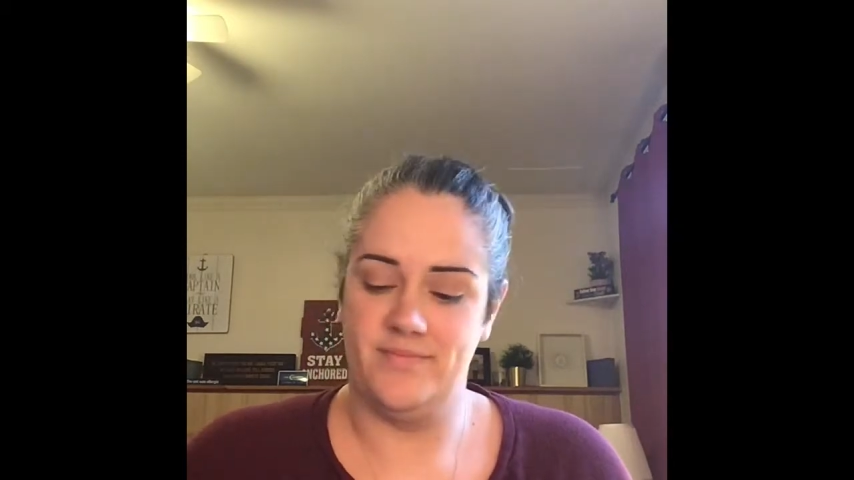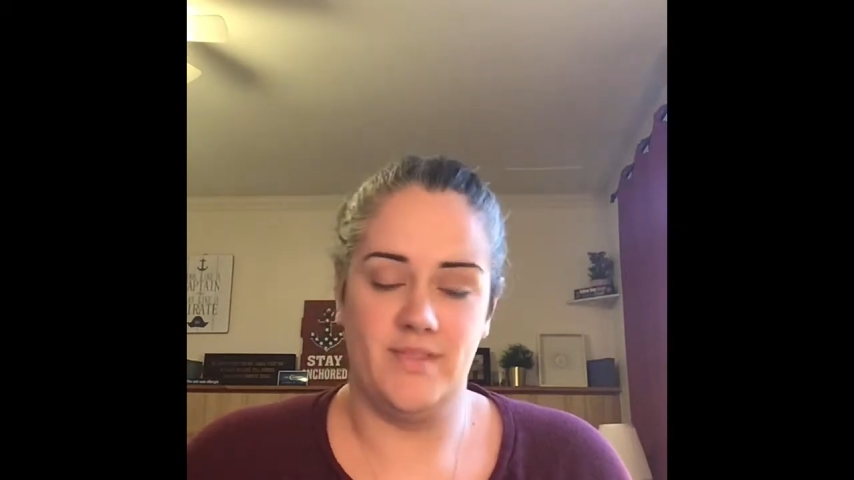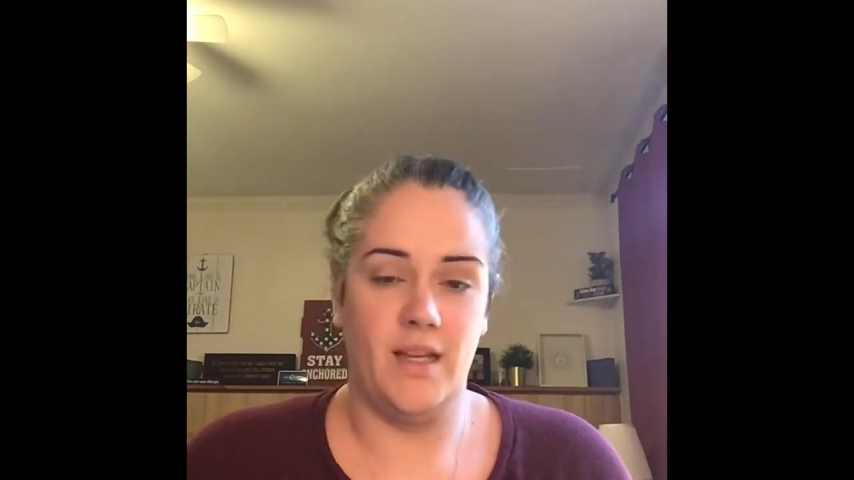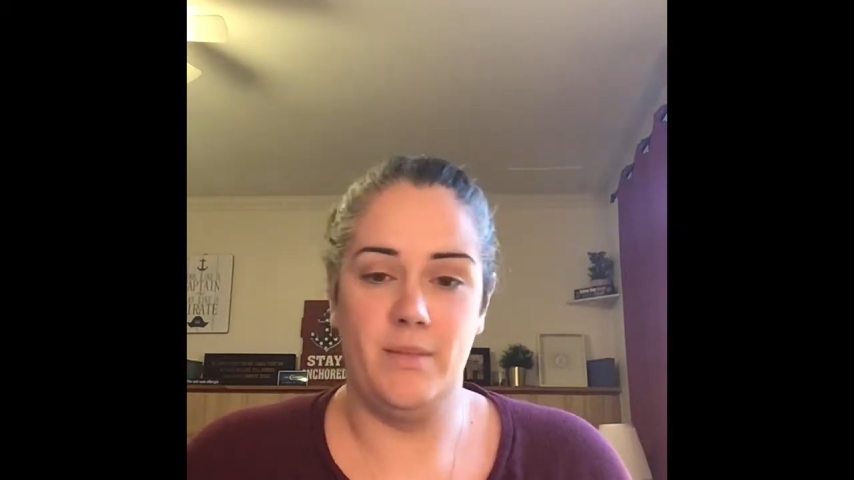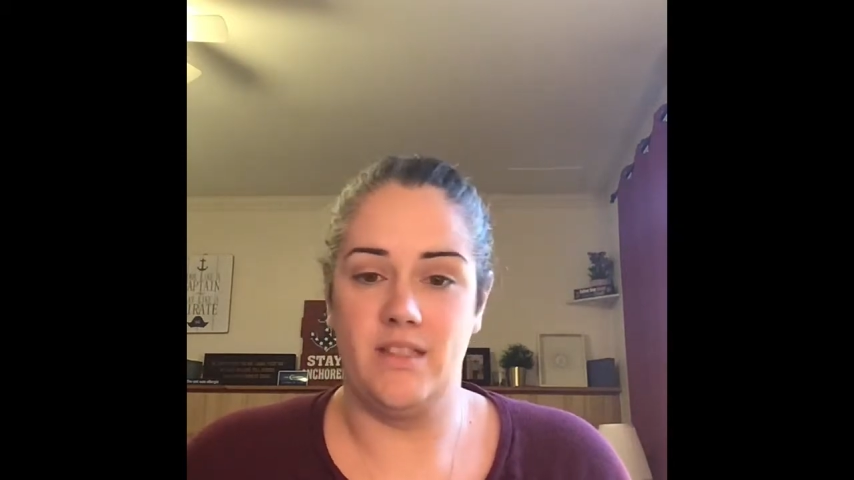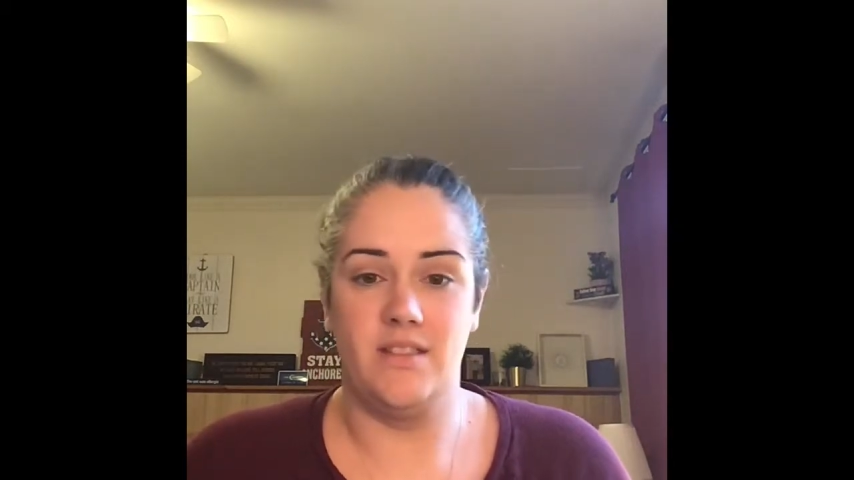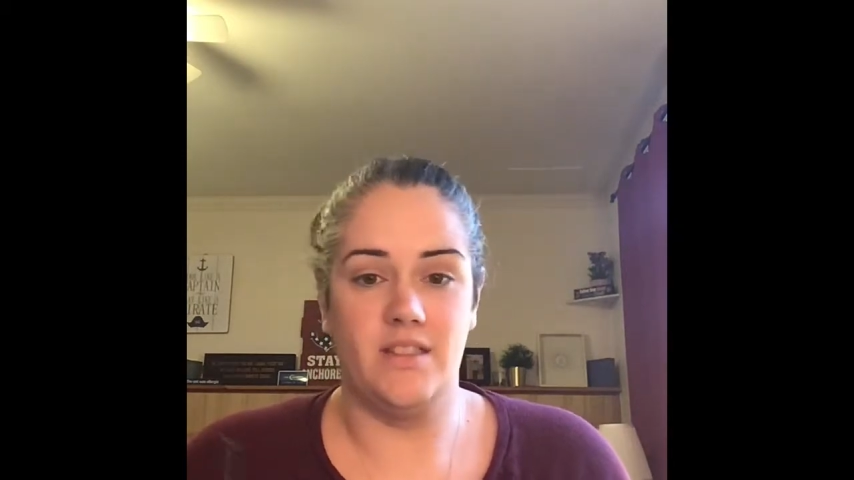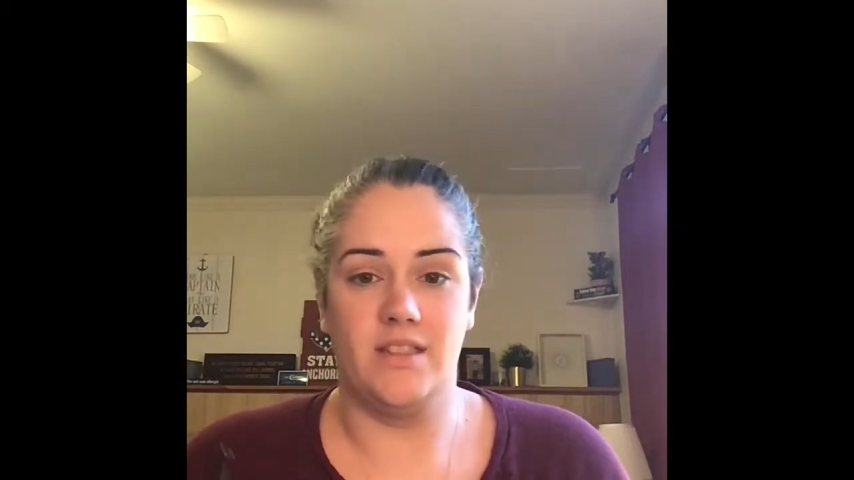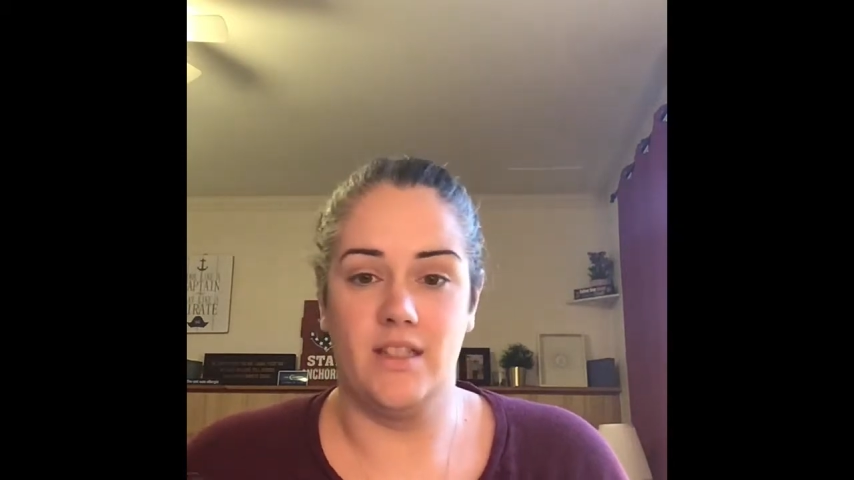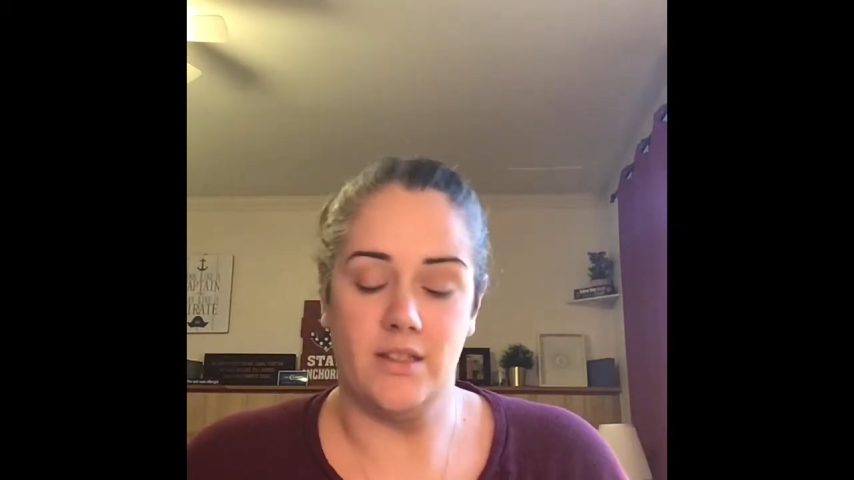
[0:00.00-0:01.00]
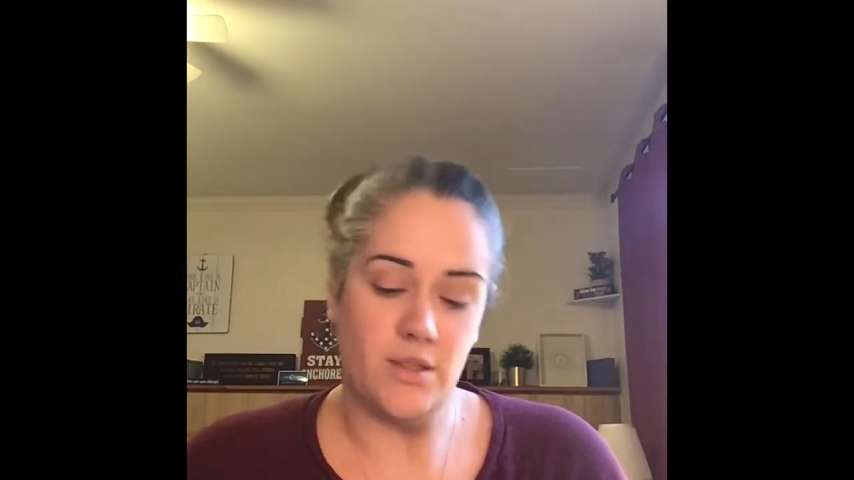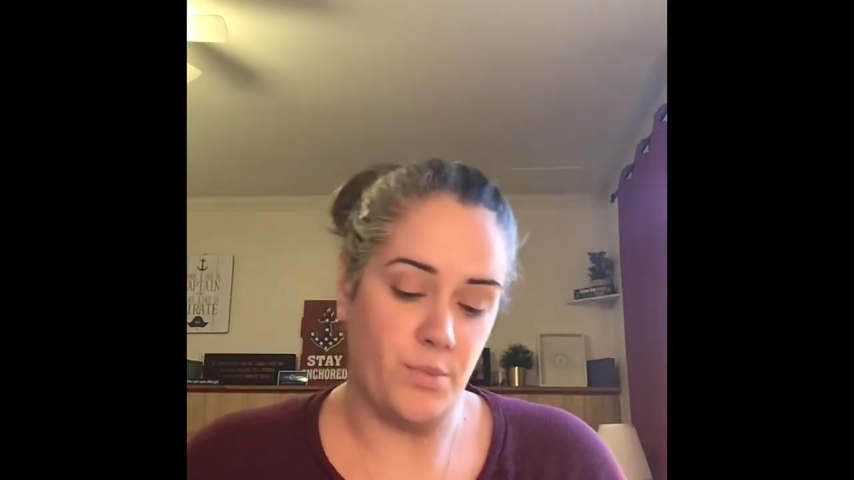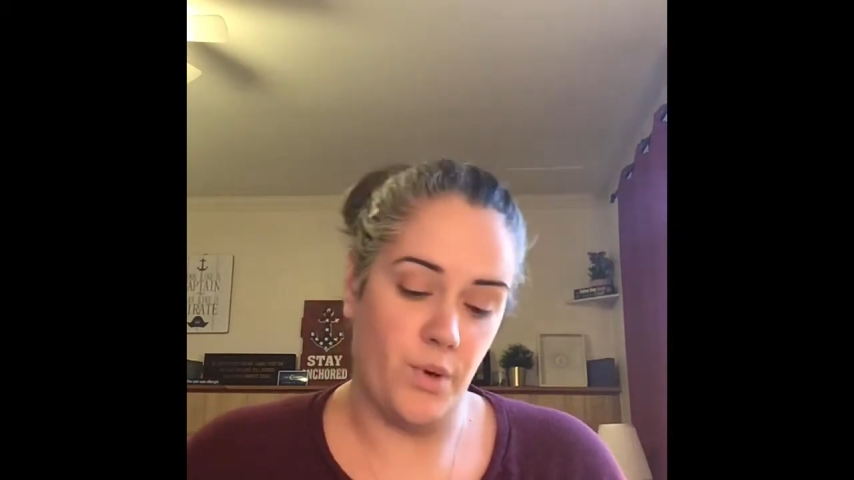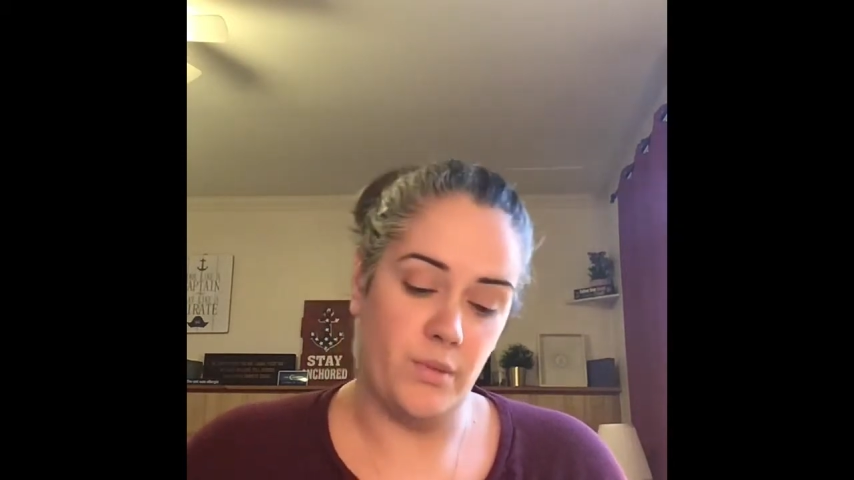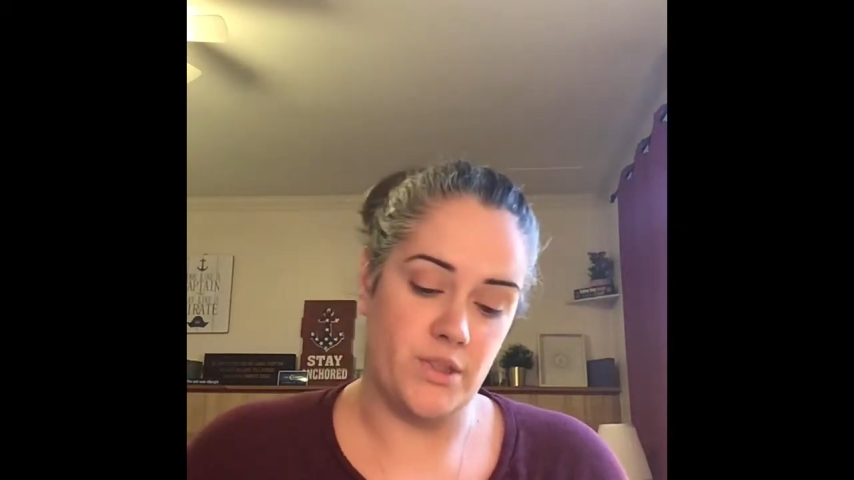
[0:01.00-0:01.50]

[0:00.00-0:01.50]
I'm existing at this point,